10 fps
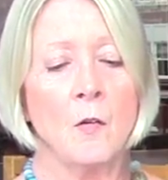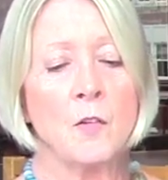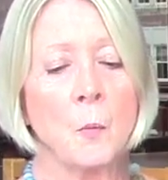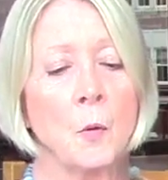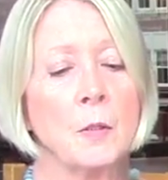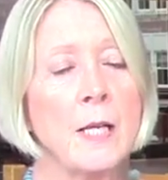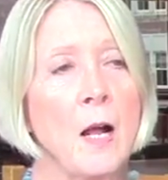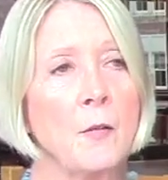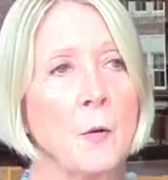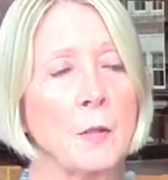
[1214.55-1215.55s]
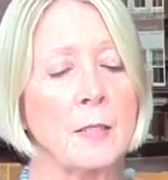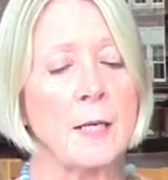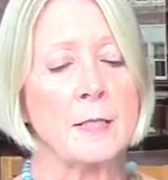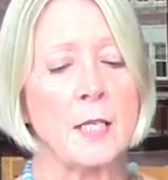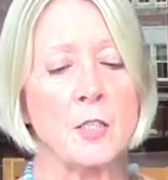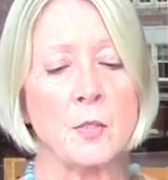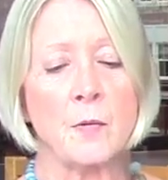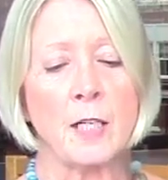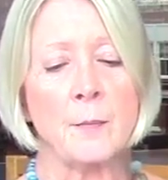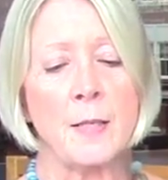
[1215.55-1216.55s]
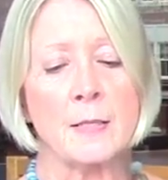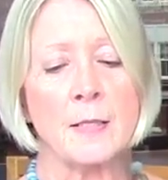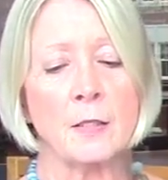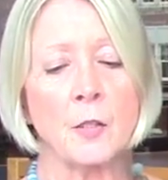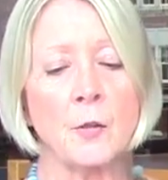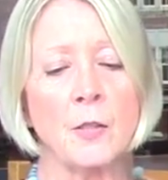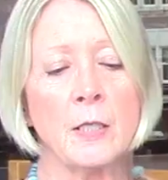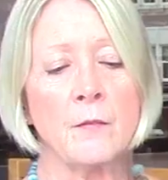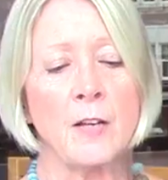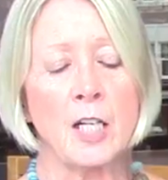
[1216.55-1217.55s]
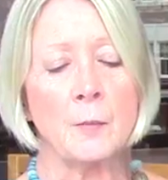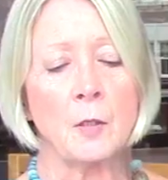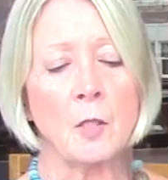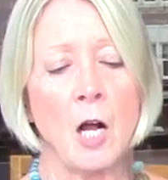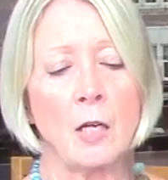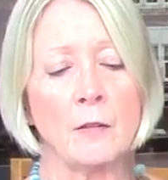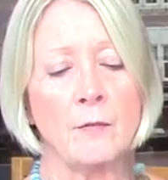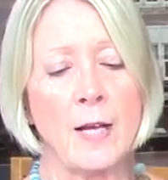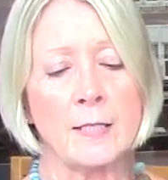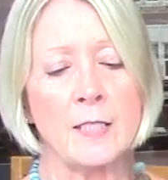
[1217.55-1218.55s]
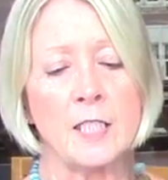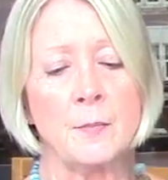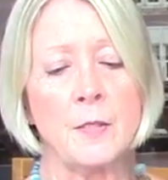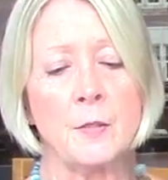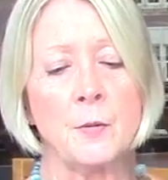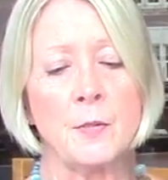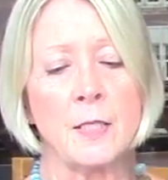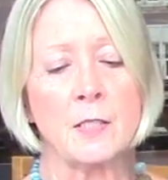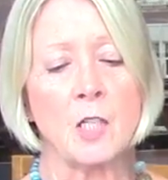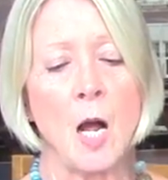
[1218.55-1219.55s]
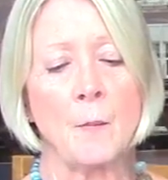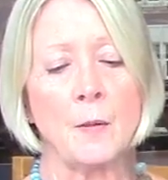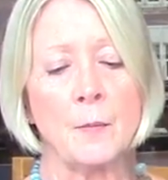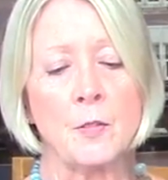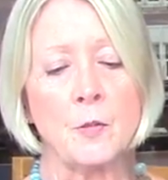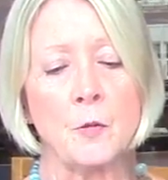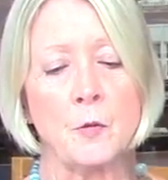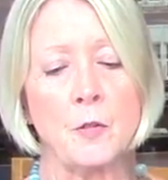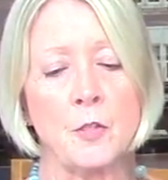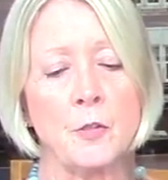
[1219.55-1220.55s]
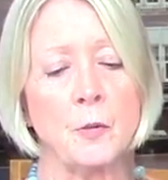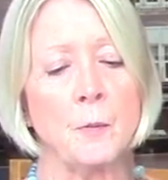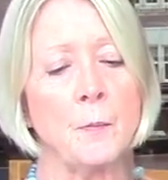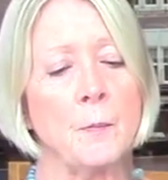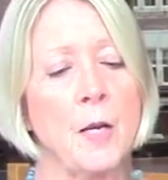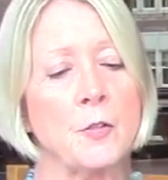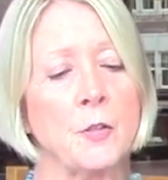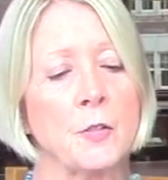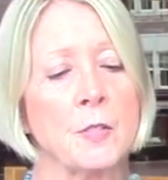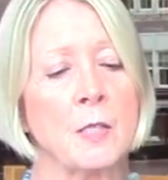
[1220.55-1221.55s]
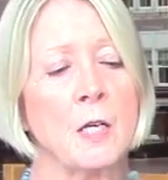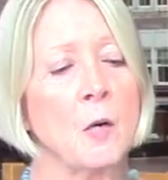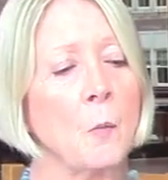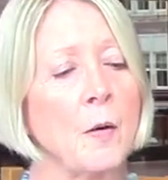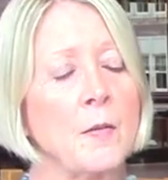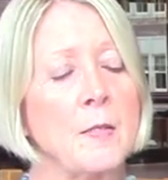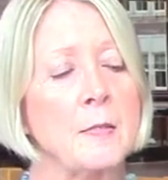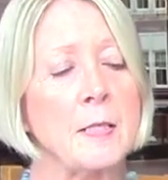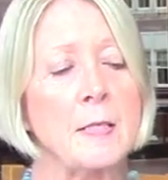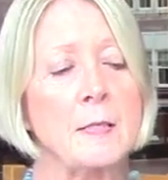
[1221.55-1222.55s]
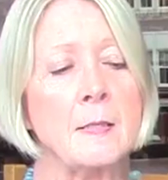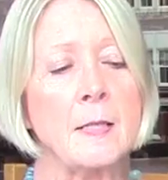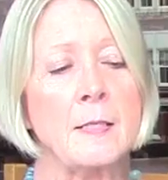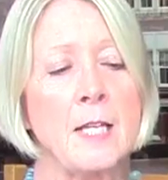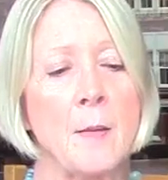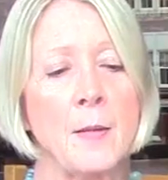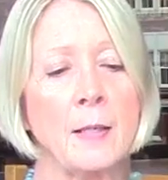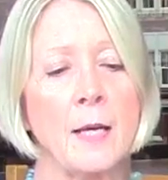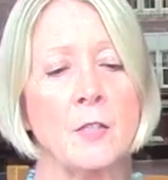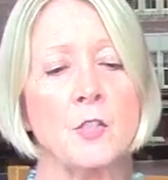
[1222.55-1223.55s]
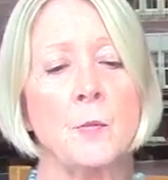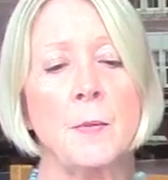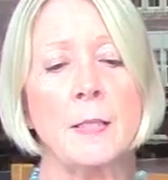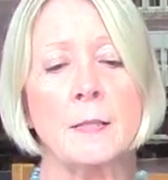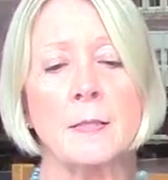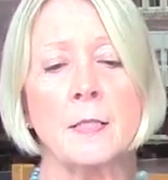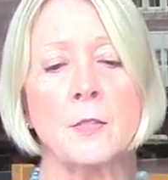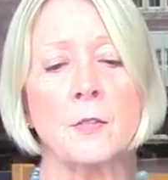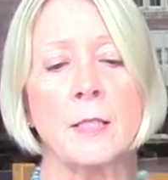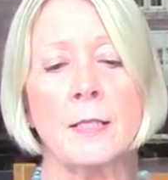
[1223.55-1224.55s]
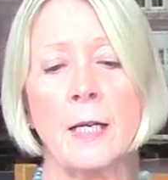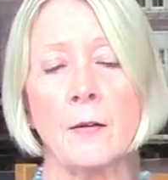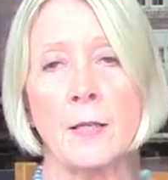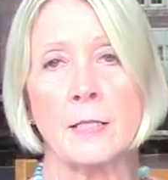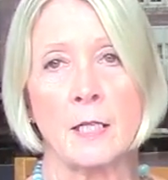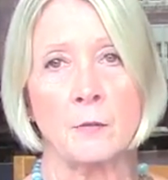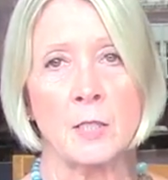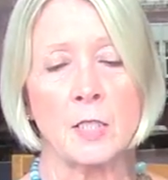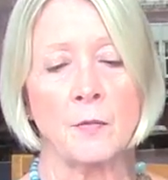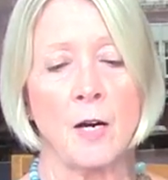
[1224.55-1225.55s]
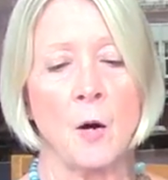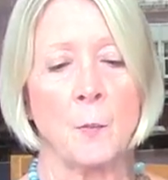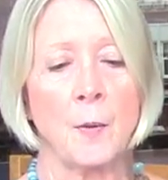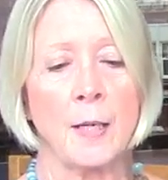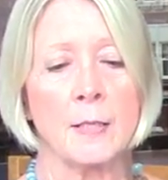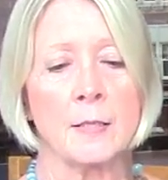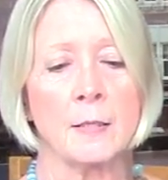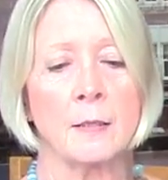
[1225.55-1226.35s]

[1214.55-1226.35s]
The World Health Organization recommends that current available cholera vaccines be used as complements to traditional measures where the disease is endemic and should be considered in areas at risk for outbreaks.